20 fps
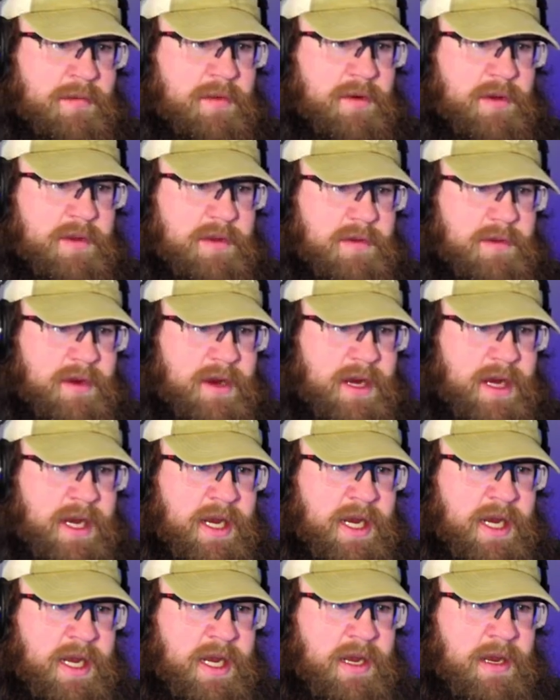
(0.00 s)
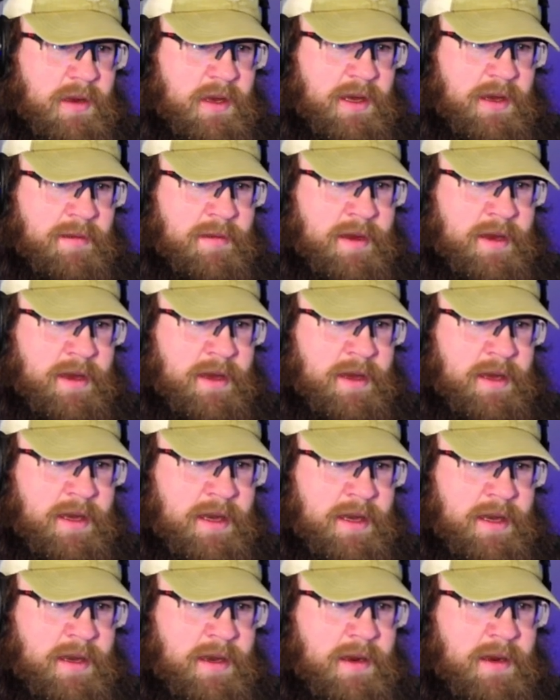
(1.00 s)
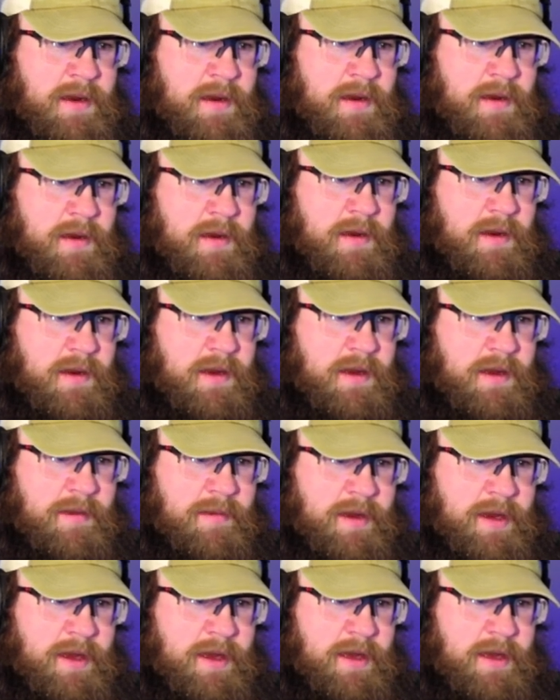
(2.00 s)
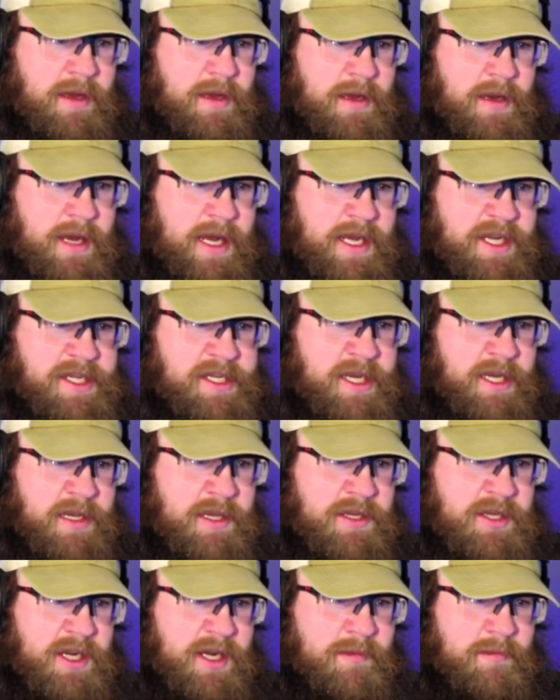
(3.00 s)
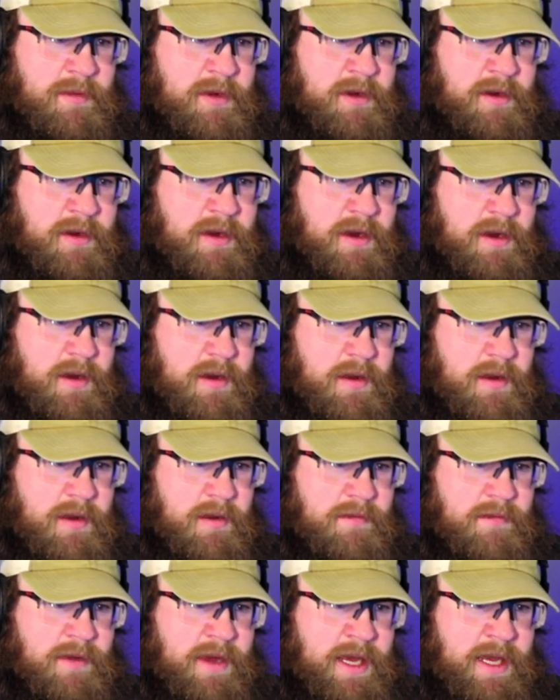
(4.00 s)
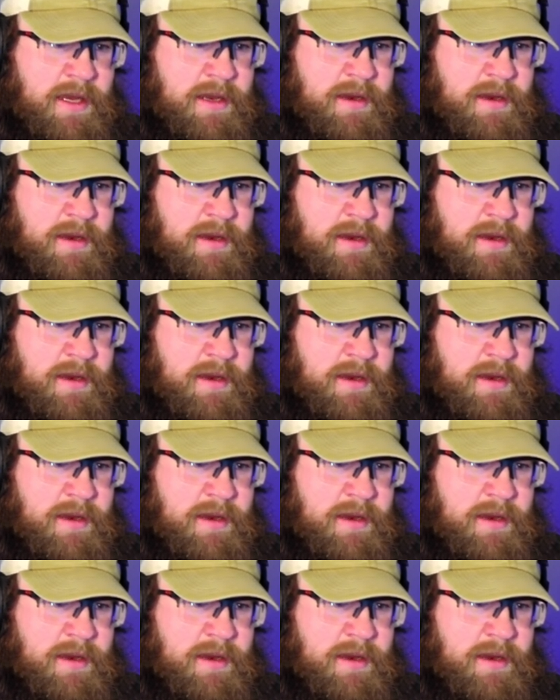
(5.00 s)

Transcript: 3. Come on. I saw the check mark right